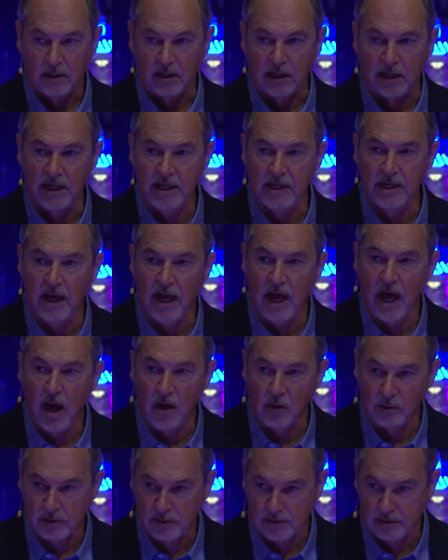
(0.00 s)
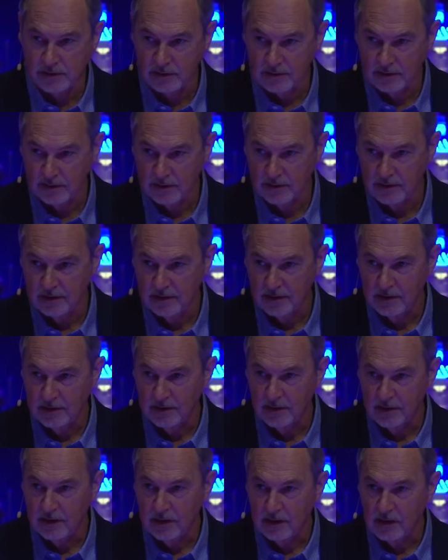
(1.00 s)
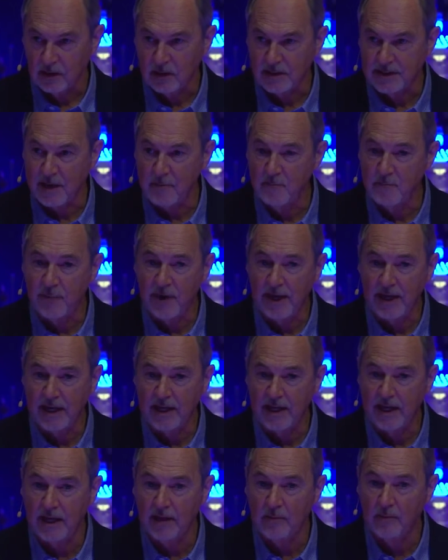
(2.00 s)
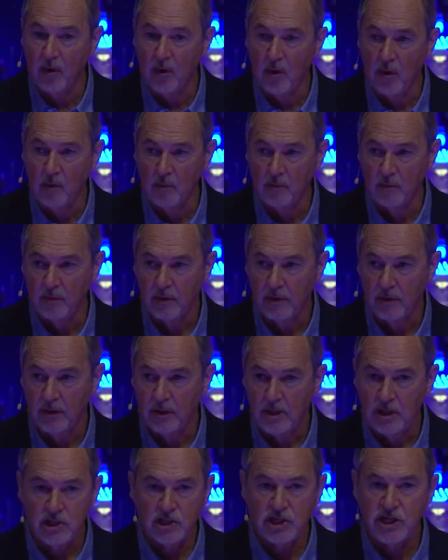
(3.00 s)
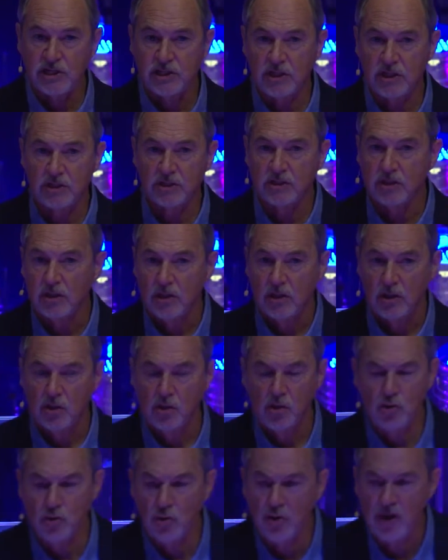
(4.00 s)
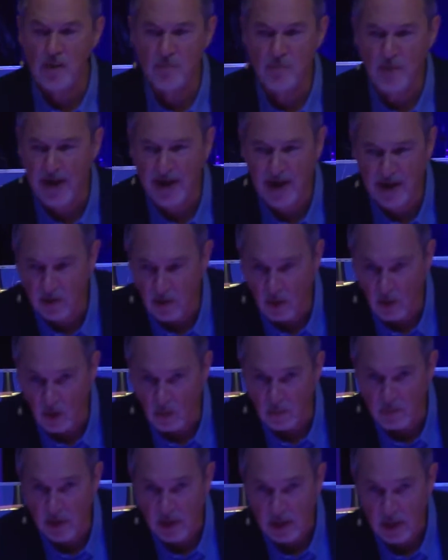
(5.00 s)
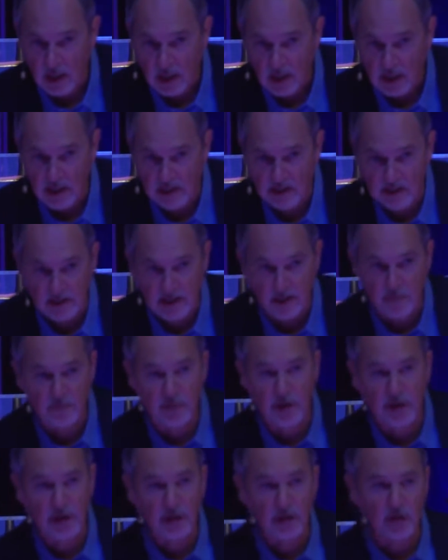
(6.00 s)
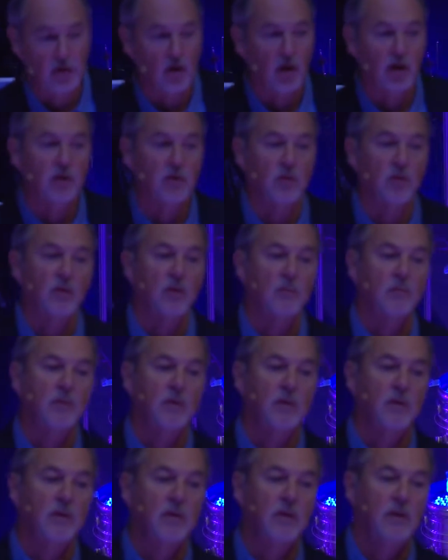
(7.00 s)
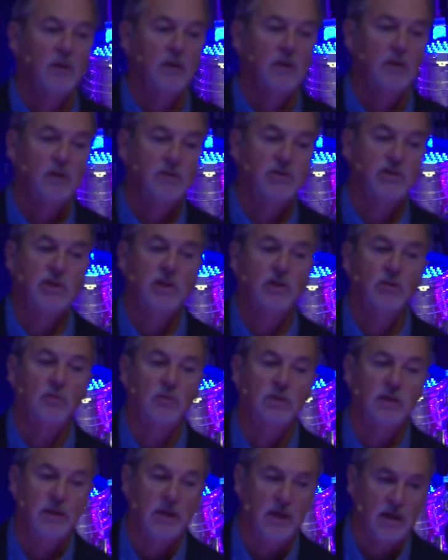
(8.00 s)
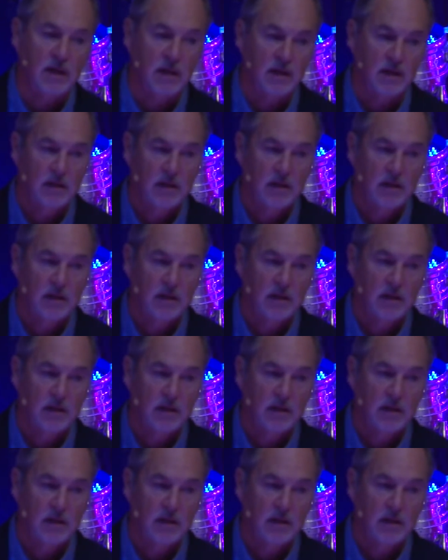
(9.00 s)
clean the house, because I'm bringing him home. She says, Who are you bringing home? He says, I'm bringing God home. G O D.